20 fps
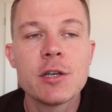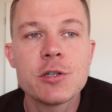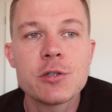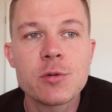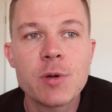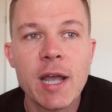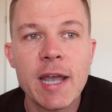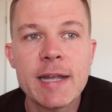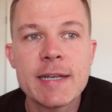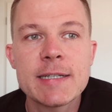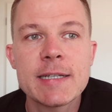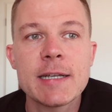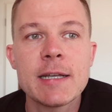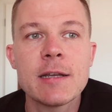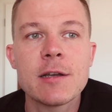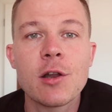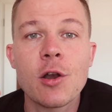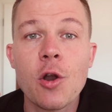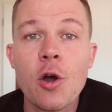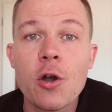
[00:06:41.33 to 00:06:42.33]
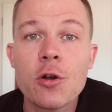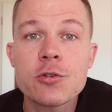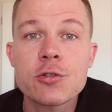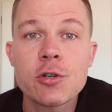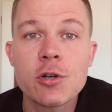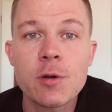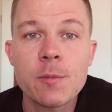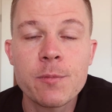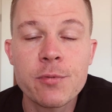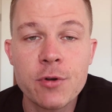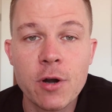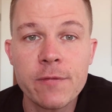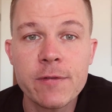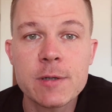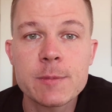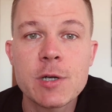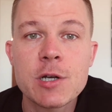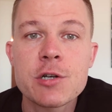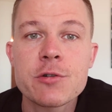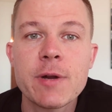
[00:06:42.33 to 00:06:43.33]
creating a long-term
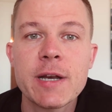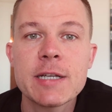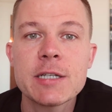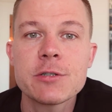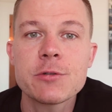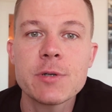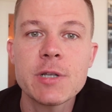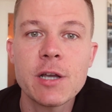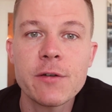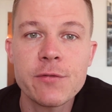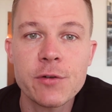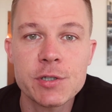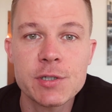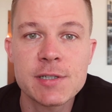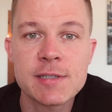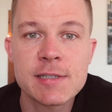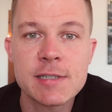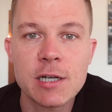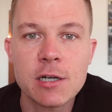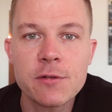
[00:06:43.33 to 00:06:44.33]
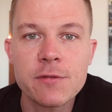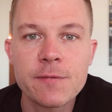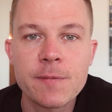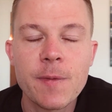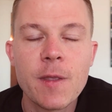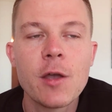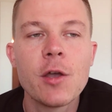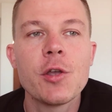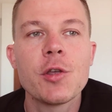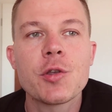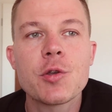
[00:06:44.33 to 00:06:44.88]
profitable trading career for yourself,